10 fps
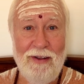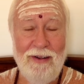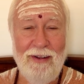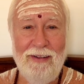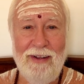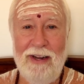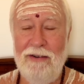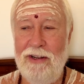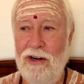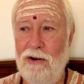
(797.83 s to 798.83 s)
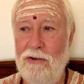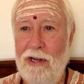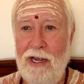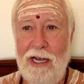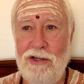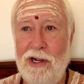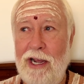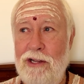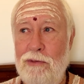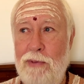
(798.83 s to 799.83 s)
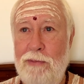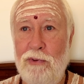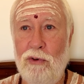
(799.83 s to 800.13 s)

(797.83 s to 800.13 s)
And, you know, educate the people